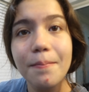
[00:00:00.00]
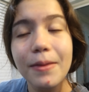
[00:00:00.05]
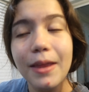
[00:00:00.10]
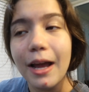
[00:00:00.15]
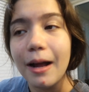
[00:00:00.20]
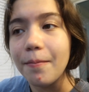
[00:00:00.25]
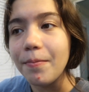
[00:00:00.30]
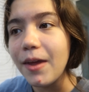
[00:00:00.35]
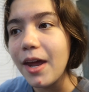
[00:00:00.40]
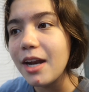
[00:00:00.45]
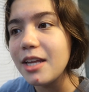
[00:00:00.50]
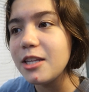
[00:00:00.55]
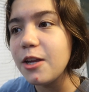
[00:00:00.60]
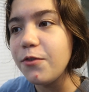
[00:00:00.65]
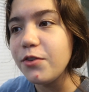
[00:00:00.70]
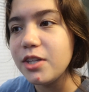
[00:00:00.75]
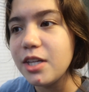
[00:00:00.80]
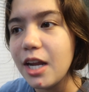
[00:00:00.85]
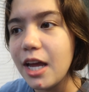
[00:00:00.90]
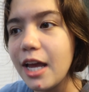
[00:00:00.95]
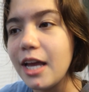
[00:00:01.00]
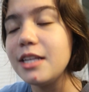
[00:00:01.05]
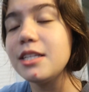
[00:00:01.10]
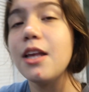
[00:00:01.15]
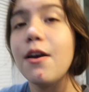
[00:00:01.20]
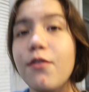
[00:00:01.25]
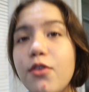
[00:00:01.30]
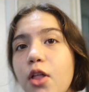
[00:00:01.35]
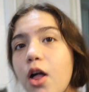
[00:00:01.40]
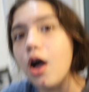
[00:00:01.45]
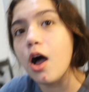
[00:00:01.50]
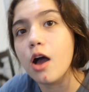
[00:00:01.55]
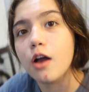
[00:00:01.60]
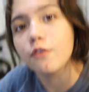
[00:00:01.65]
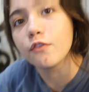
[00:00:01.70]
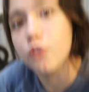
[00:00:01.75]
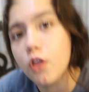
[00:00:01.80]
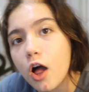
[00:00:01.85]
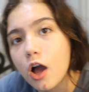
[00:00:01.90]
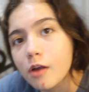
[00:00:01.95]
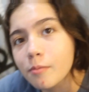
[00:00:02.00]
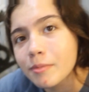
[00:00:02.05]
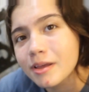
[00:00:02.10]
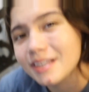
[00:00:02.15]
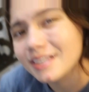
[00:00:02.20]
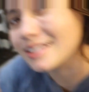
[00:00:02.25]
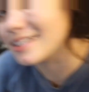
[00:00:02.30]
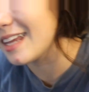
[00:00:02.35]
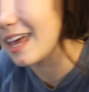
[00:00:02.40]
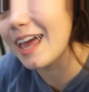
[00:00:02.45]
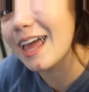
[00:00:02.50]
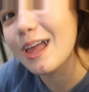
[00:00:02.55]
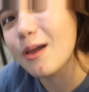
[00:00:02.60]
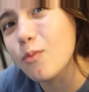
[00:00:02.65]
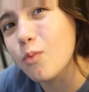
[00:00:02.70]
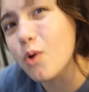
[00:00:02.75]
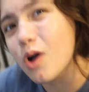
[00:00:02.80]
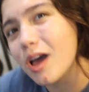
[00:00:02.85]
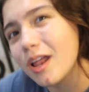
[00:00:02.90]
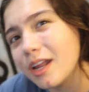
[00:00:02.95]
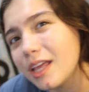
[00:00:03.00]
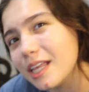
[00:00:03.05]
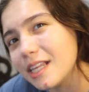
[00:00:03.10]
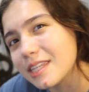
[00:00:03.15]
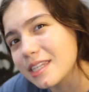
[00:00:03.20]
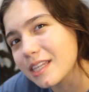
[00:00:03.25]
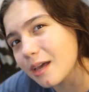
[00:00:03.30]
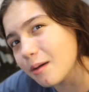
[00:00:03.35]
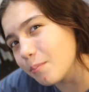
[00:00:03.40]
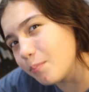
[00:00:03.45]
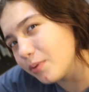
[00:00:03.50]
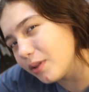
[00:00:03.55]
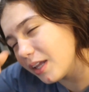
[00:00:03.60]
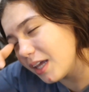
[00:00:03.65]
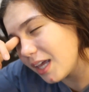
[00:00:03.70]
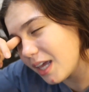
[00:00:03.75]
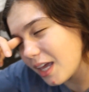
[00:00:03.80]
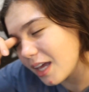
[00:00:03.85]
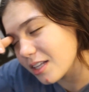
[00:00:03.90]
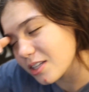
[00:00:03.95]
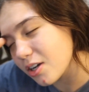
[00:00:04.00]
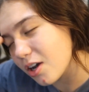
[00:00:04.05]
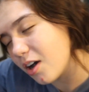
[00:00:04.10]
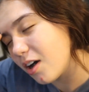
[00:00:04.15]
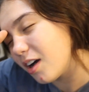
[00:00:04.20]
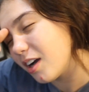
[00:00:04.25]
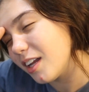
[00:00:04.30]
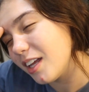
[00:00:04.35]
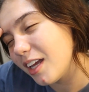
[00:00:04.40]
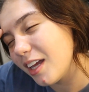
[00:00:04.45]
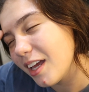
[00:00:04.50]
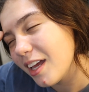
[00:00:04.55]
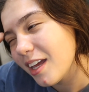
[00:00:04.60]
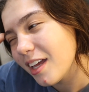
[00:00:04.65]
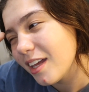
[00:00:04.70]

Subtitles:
Yeah, that is it for today's vlog. Vlogmas day one is complete. It's already.